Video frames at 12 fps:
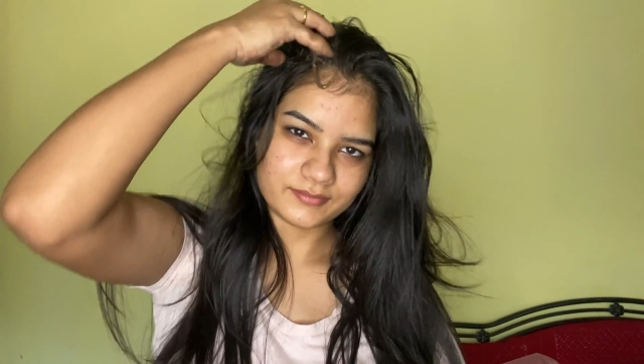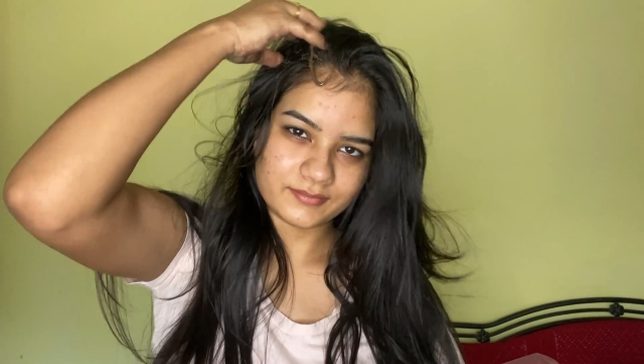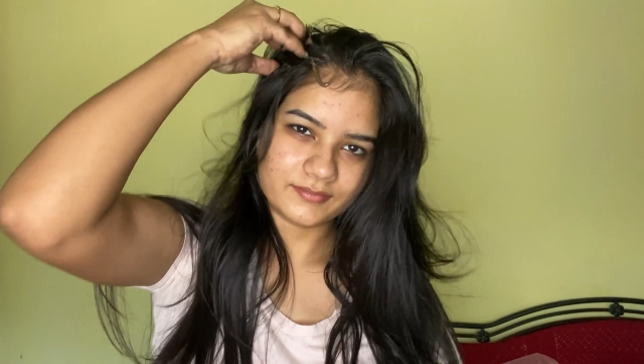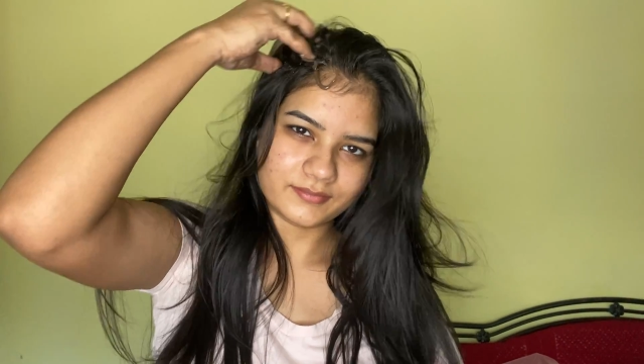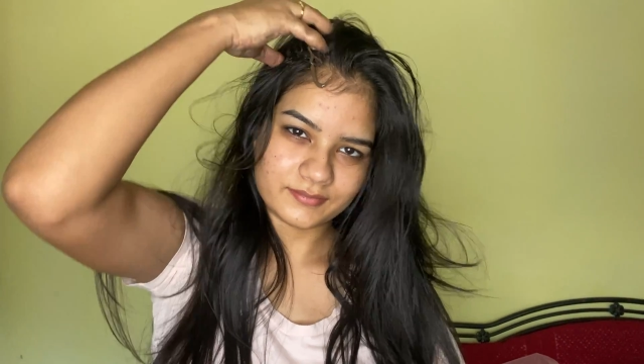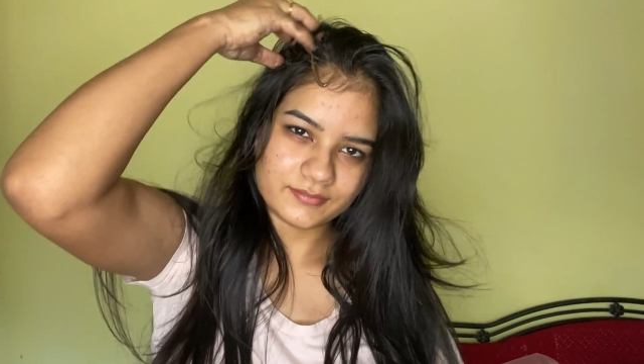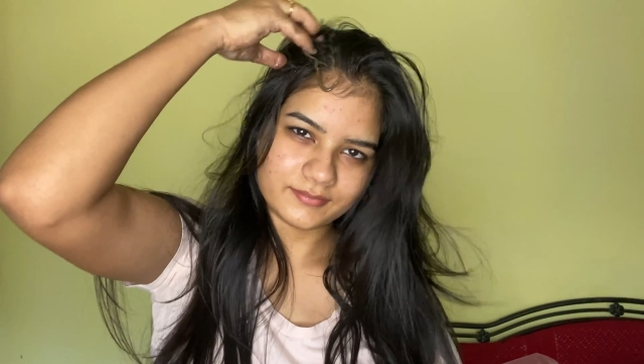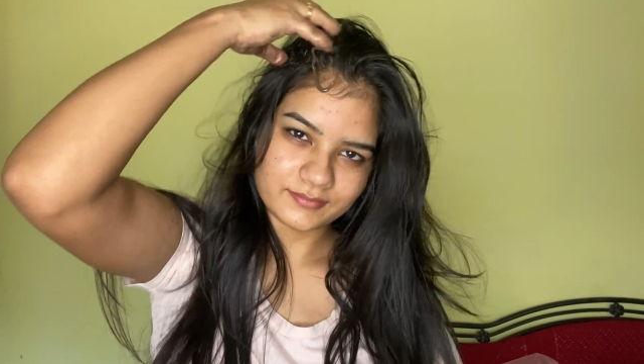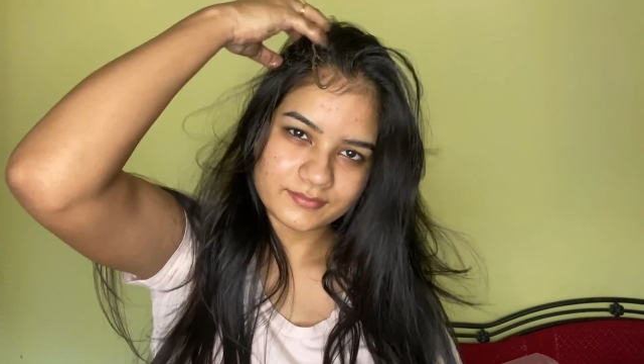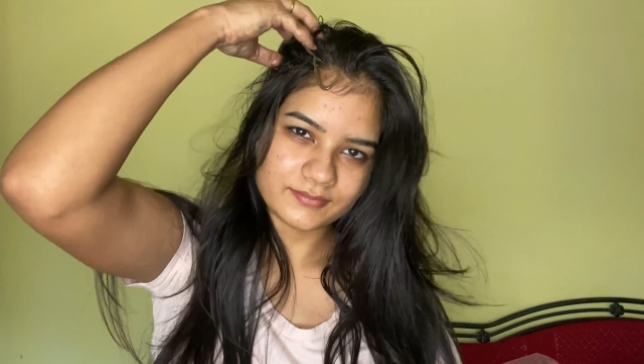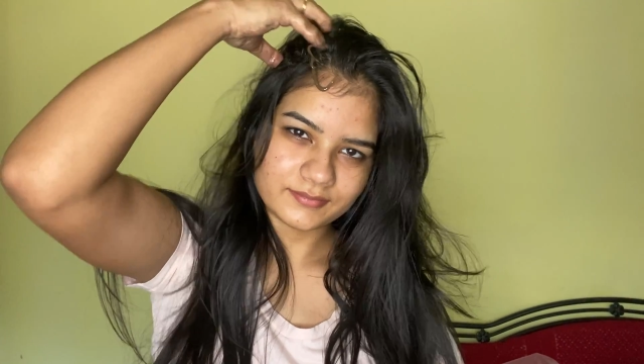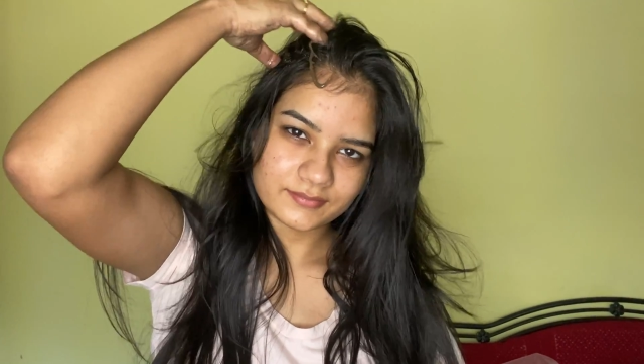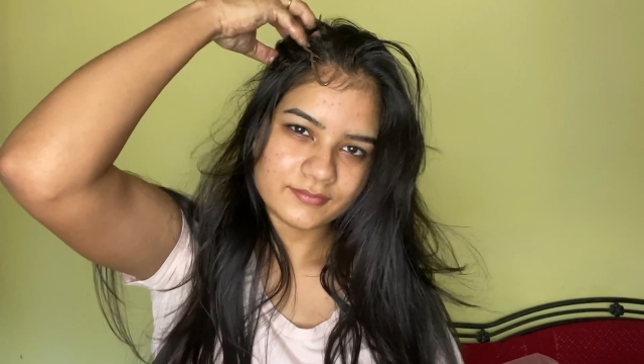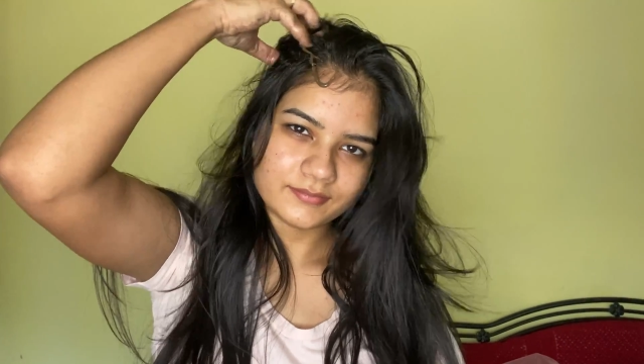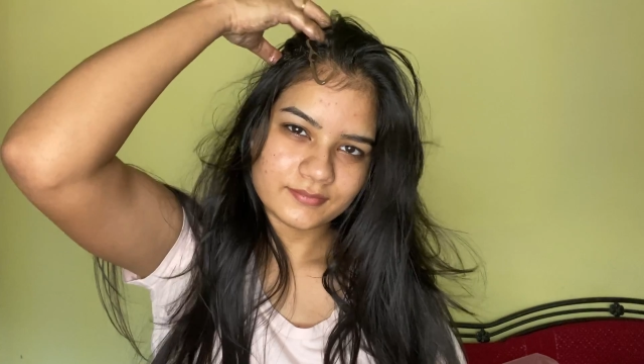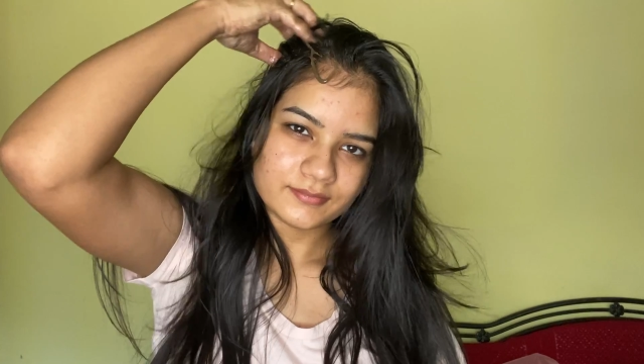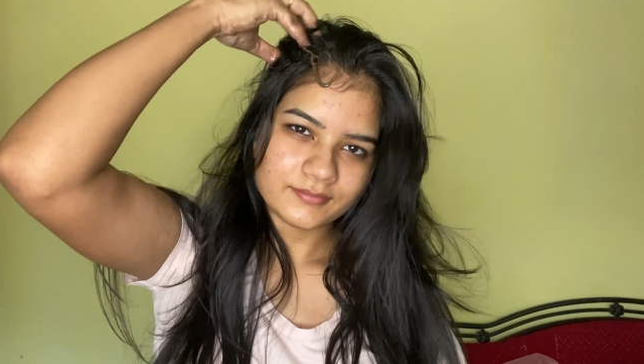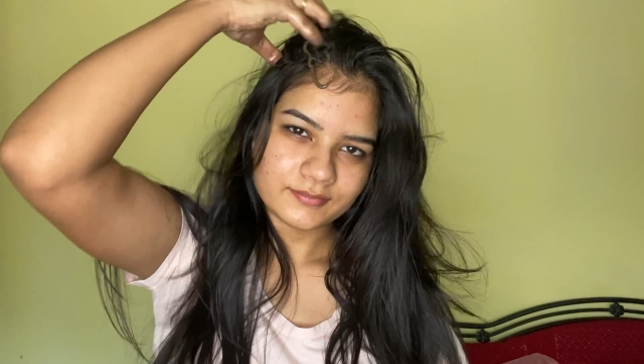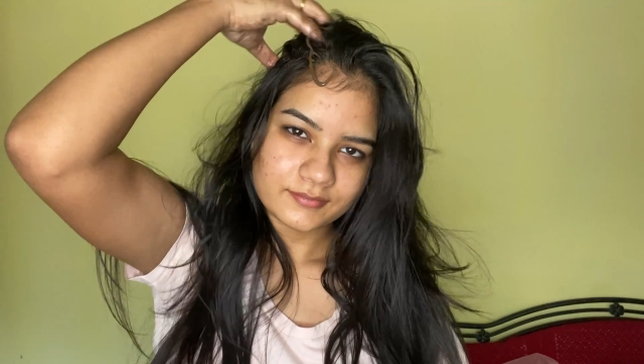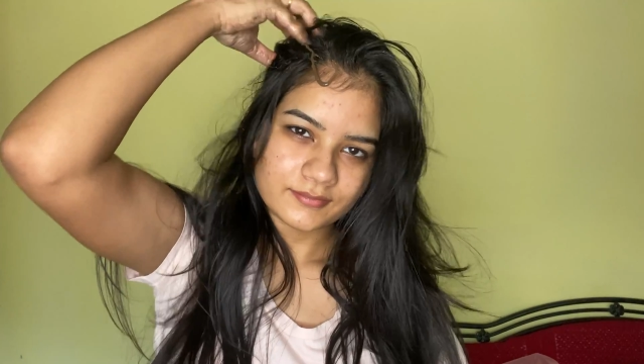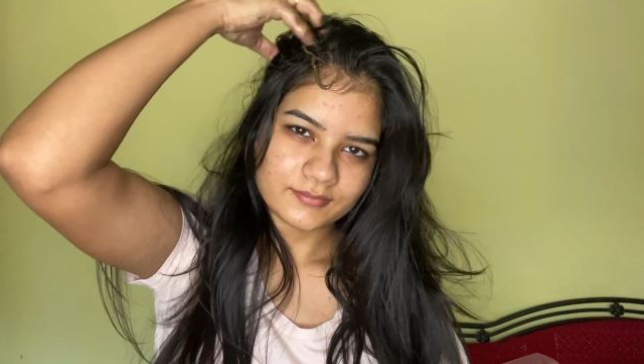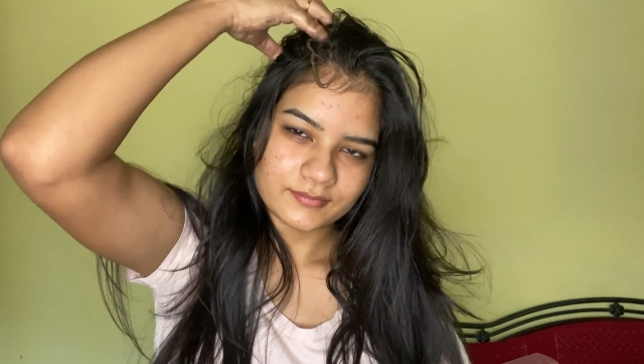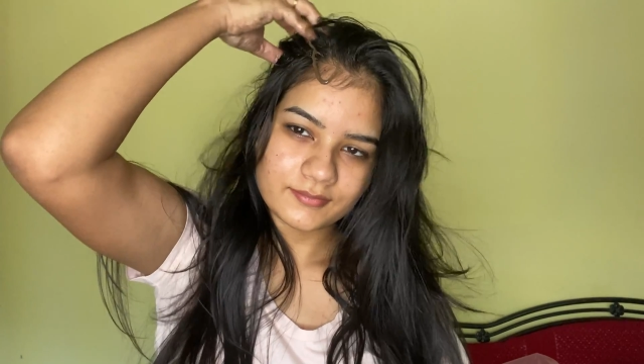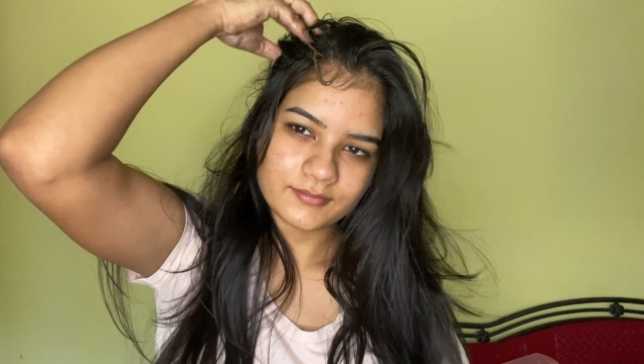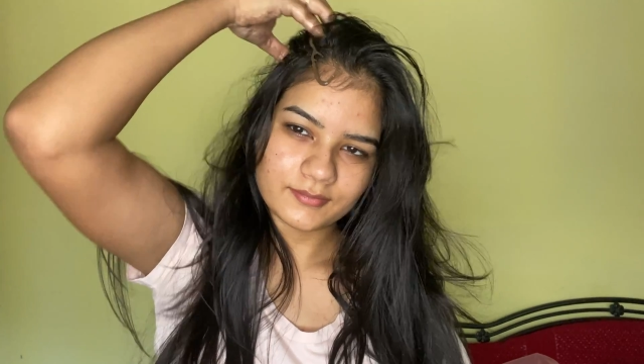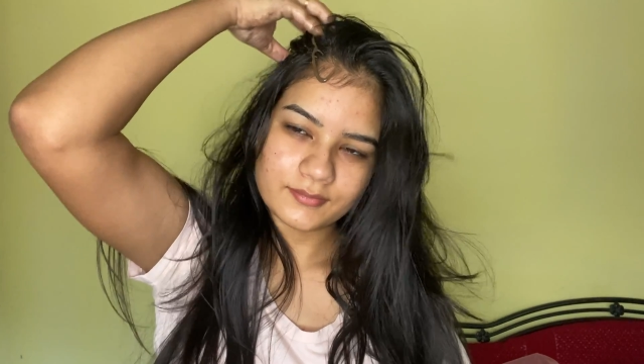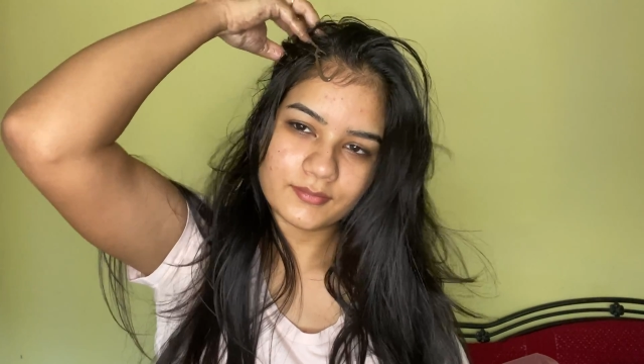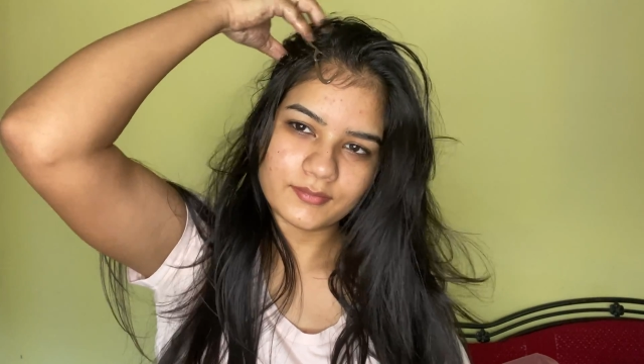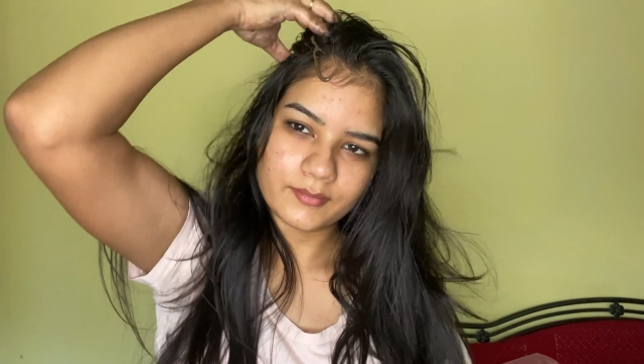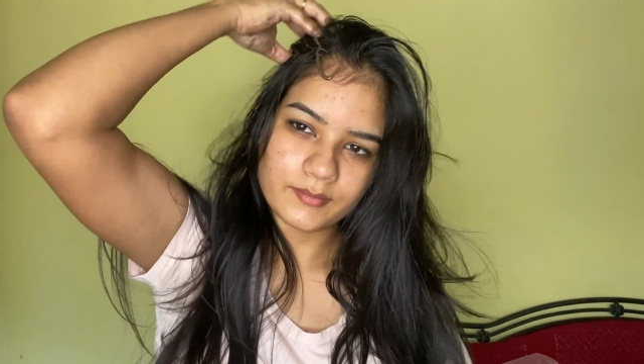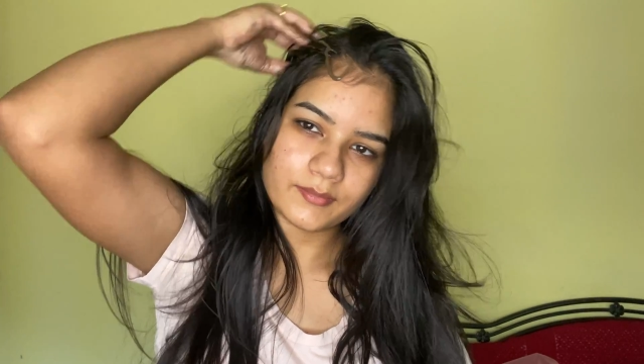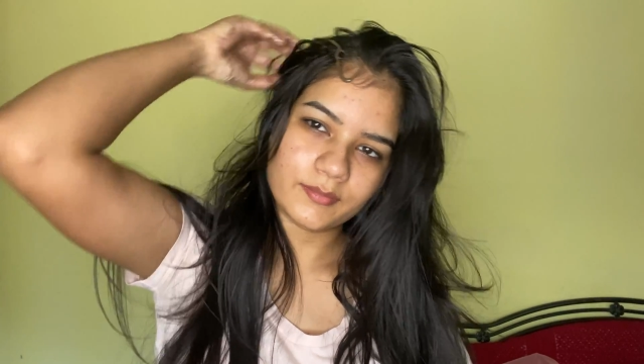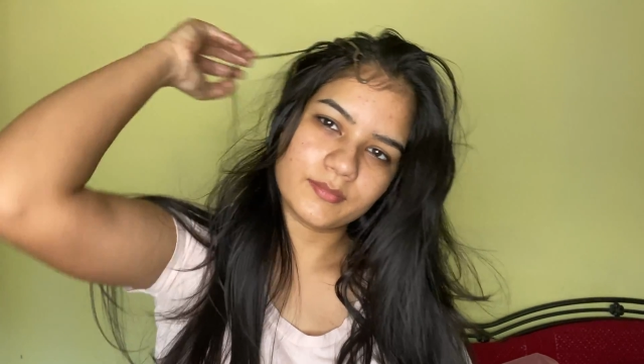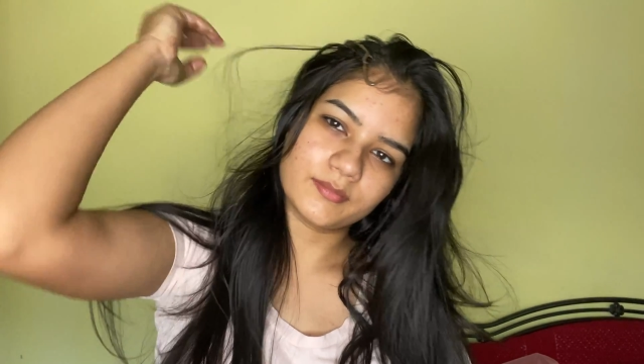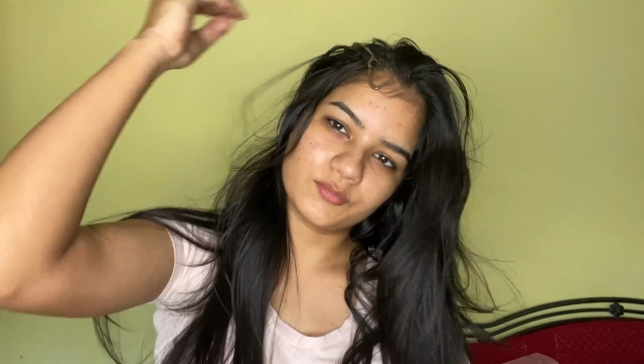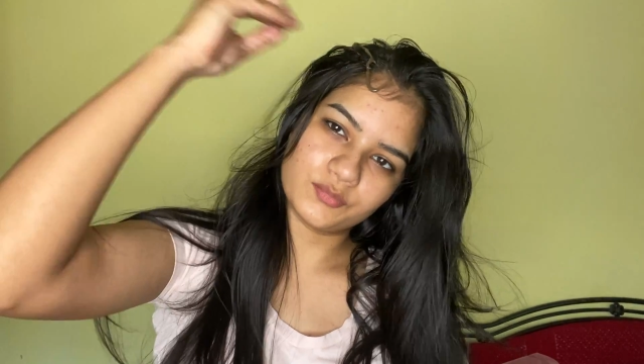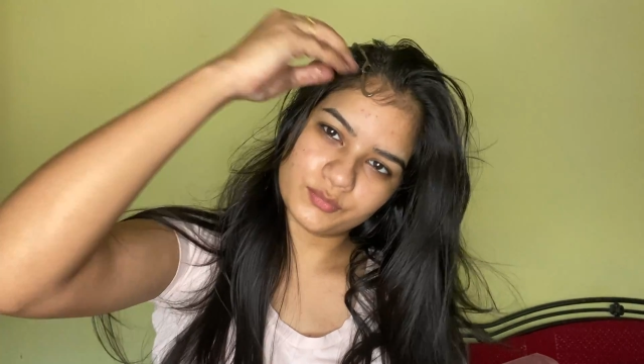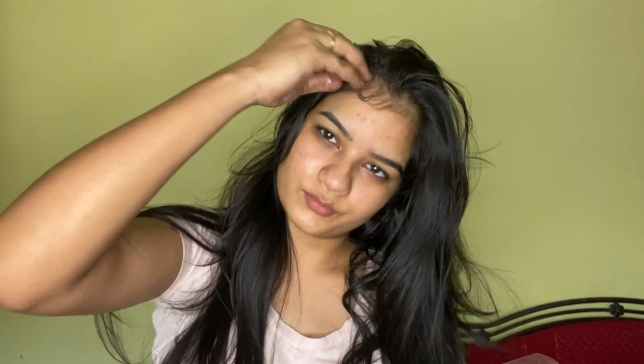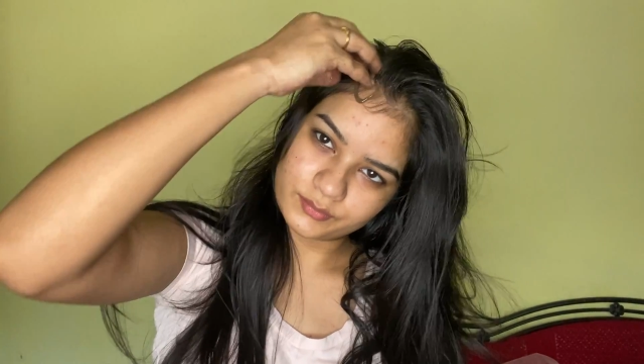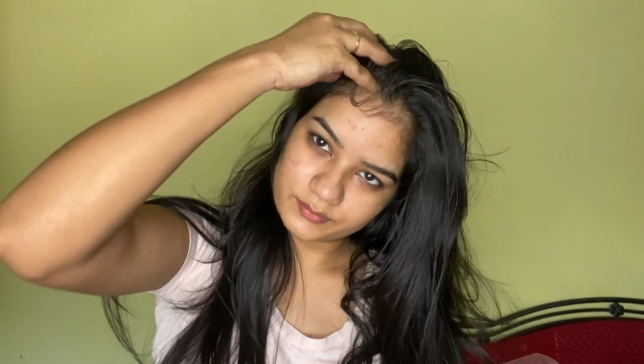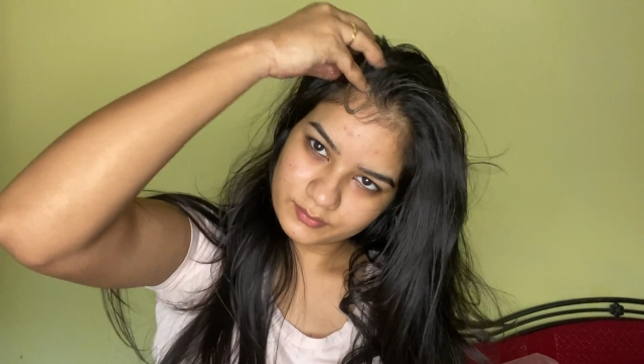It is also very useful in preventing hair loss,